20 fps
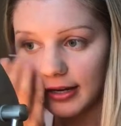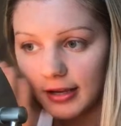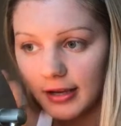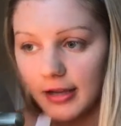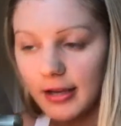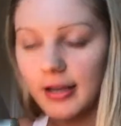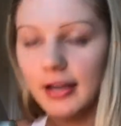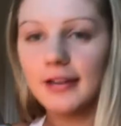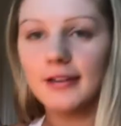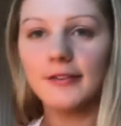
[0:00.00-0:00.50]

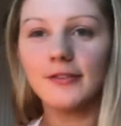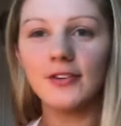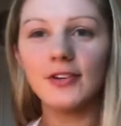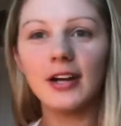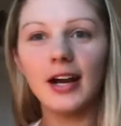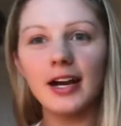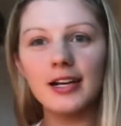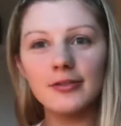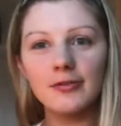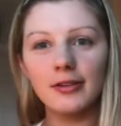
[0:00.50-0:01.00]
And if you
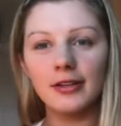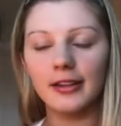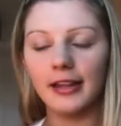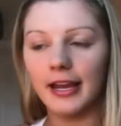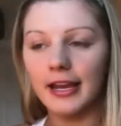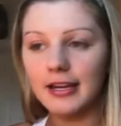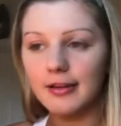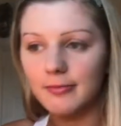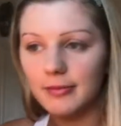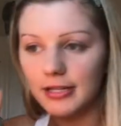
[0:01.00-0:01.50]
guys would
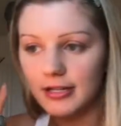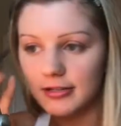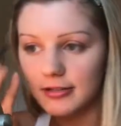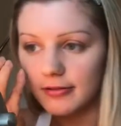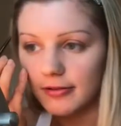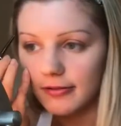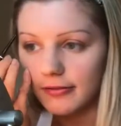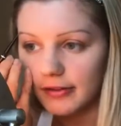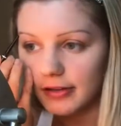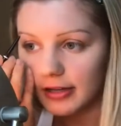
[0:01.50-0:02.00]
like me to
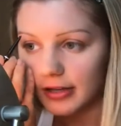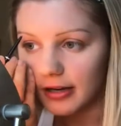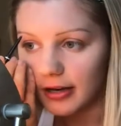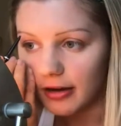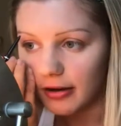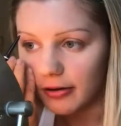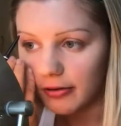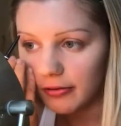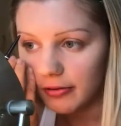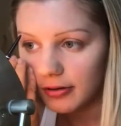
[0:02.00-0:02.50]
do a
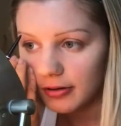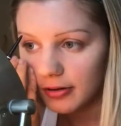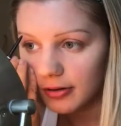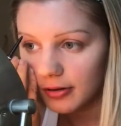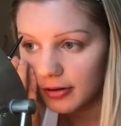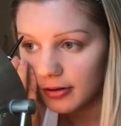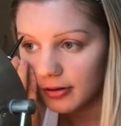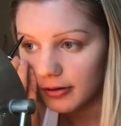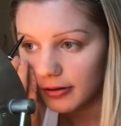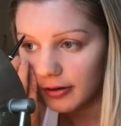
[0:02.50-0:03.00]
video
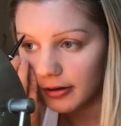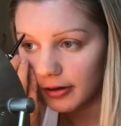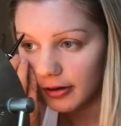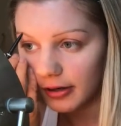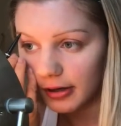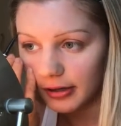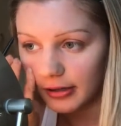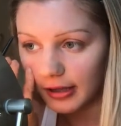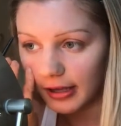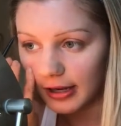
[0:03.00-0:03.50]

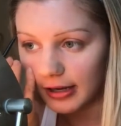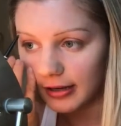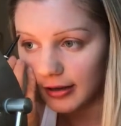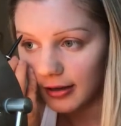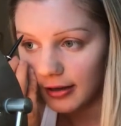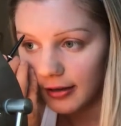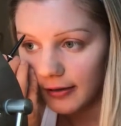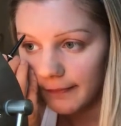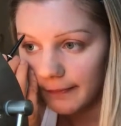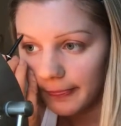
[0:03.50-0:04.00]
on
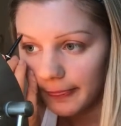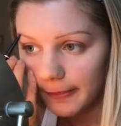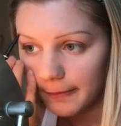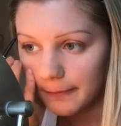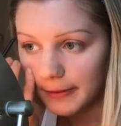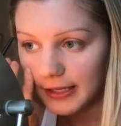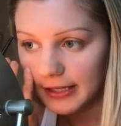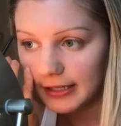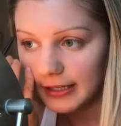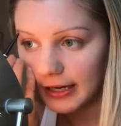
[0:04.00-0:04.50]
like
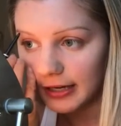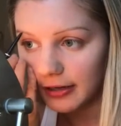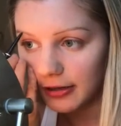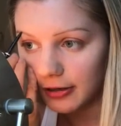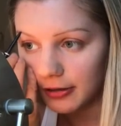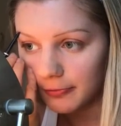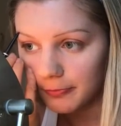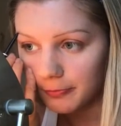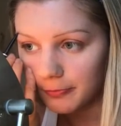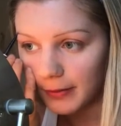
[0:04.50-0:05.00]

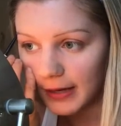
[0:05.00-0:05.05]
beginner